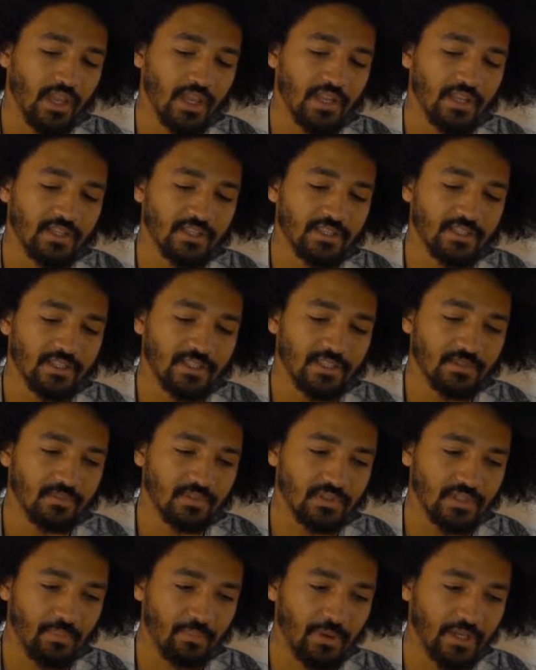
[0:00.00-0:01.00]
And this
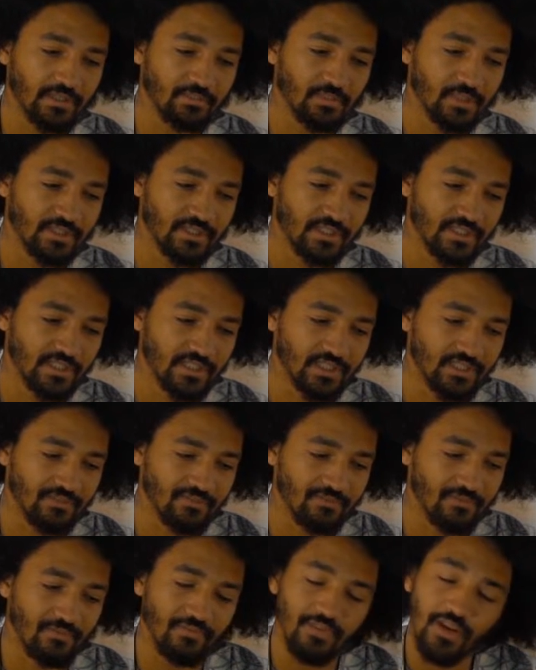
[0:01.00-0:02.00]
department is
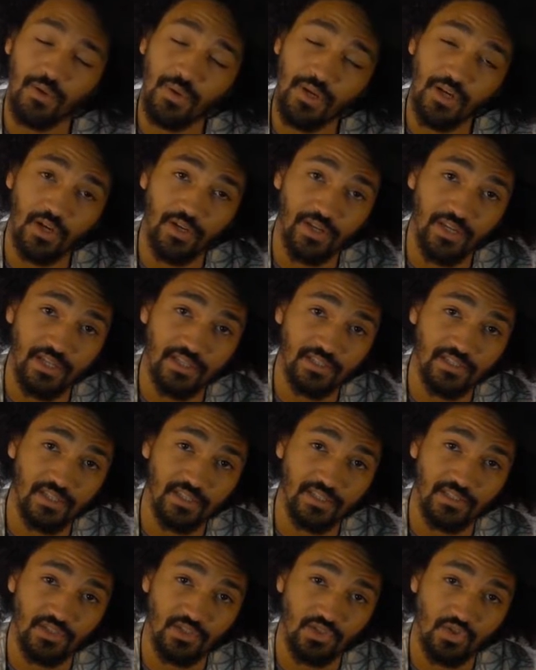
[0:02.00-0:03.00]
very
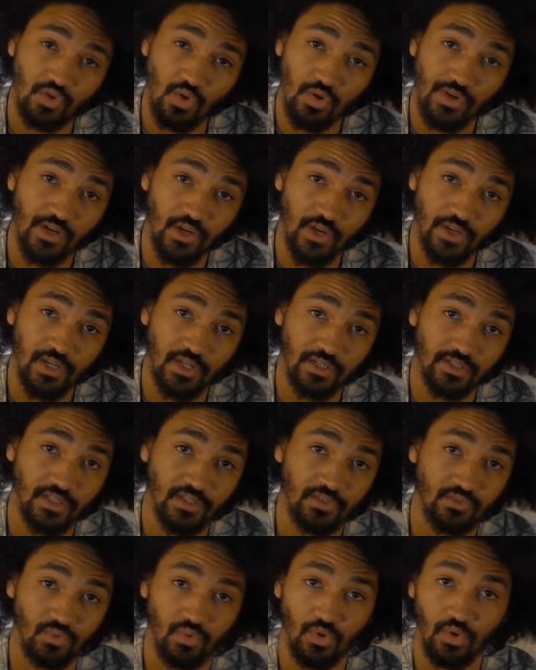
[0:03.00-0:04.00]
connected, strongly
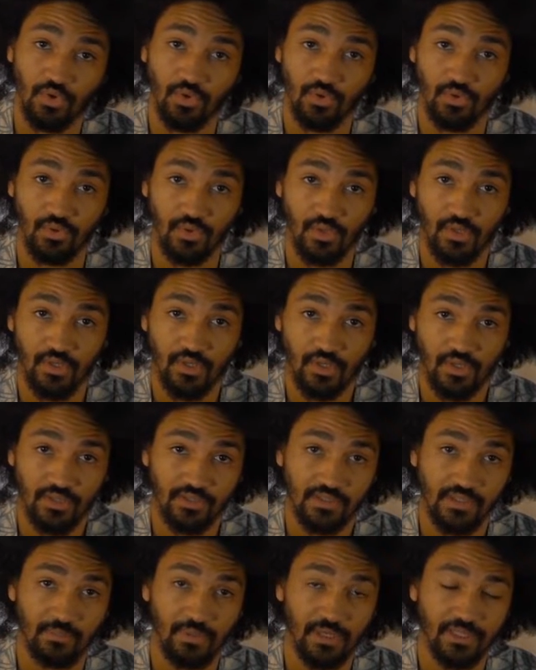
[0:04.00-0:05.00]
connected to other
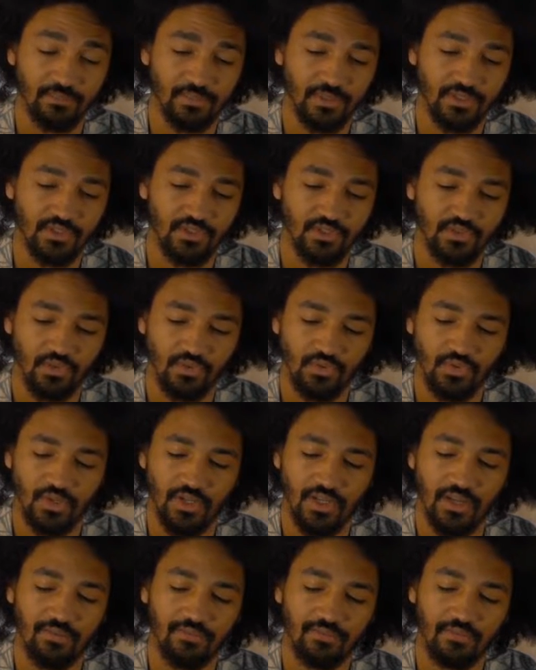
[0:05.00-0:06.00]
departments. So you're
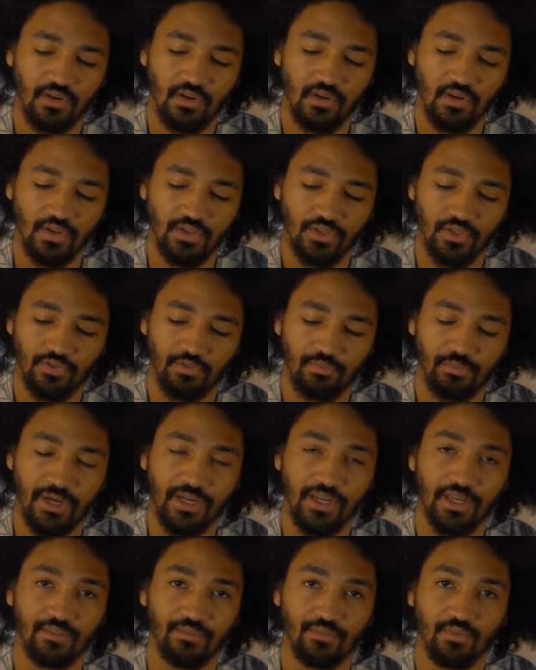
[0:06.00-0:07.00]
gonna have a lot of
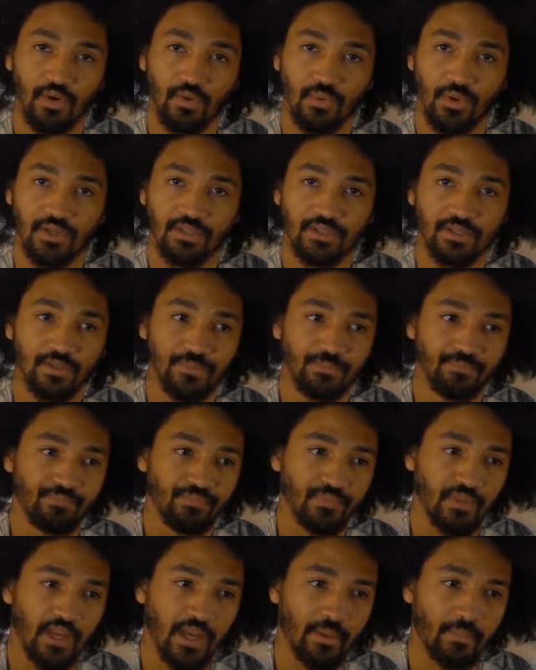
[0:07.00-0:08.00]
back and forward
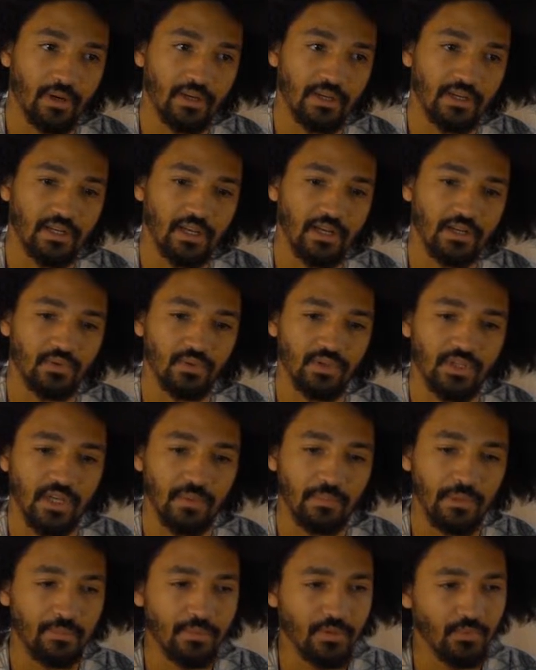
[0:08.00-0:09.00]
about like,
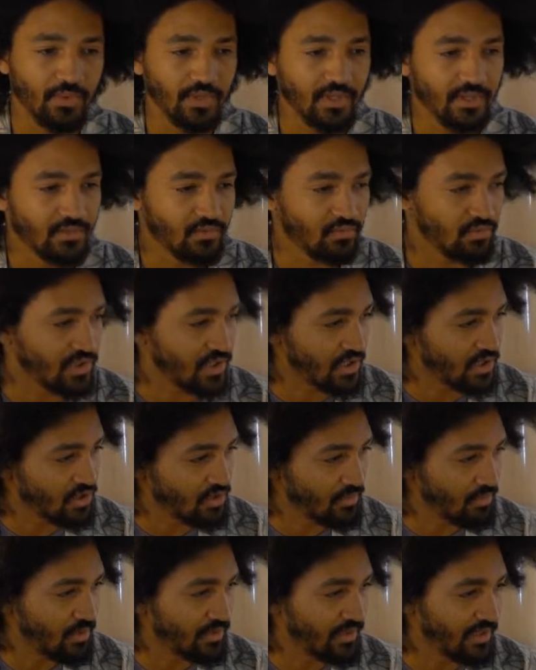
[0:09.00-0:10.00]
okay, maybe we need to change
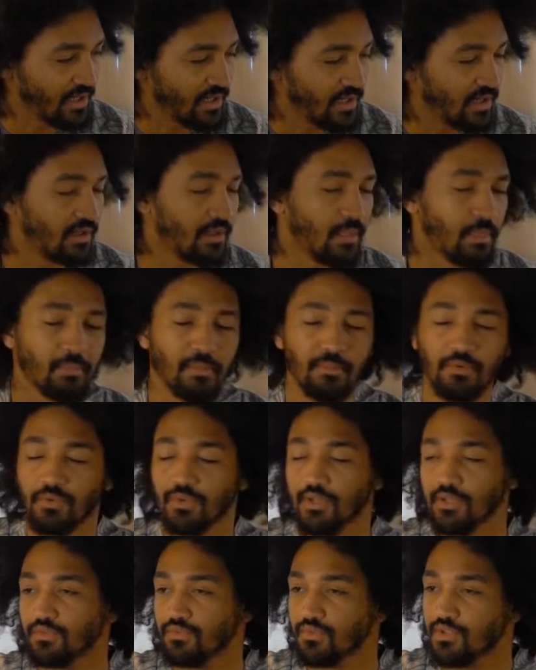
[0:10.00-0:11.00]
the model, maybe
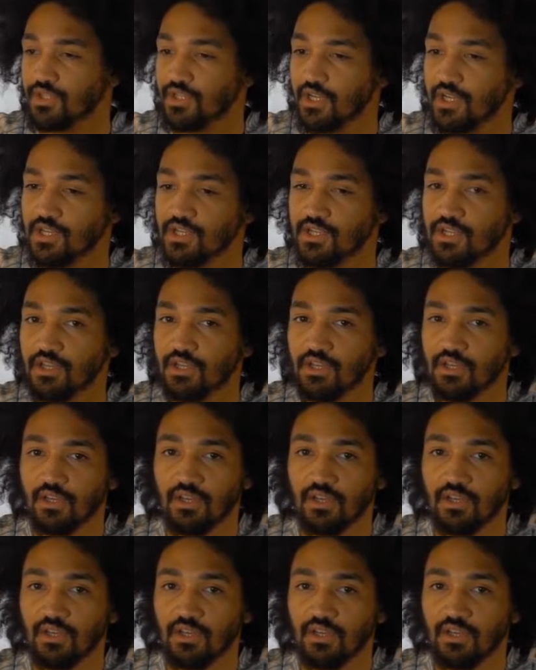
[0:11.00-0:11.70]
we need to change